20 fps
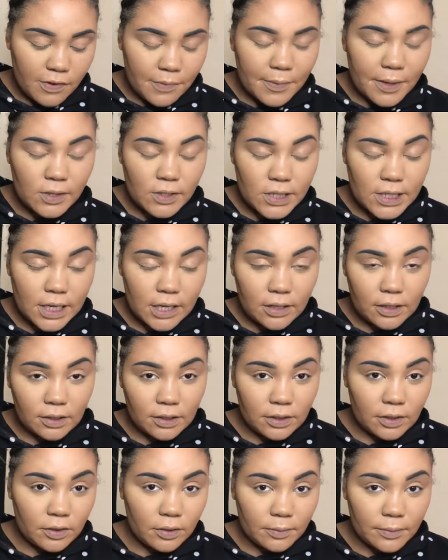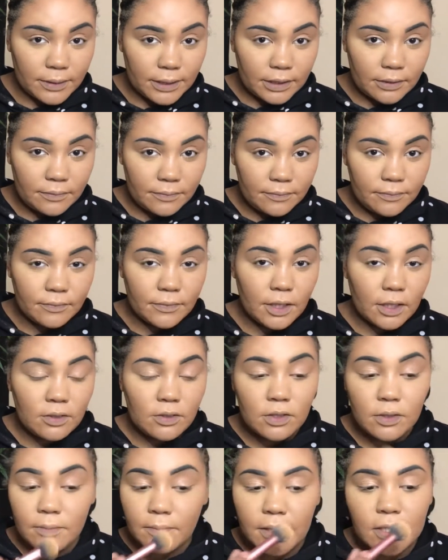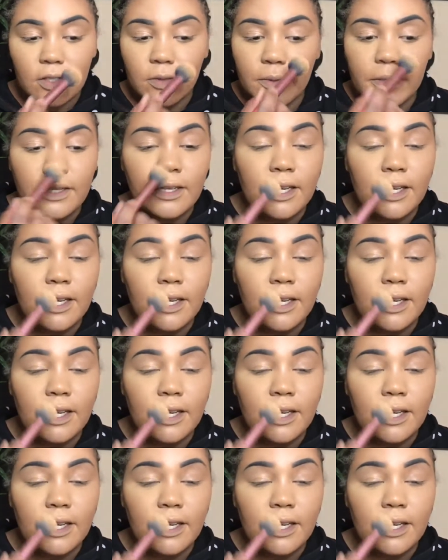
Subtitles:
your mouse down a little bit. Not too much where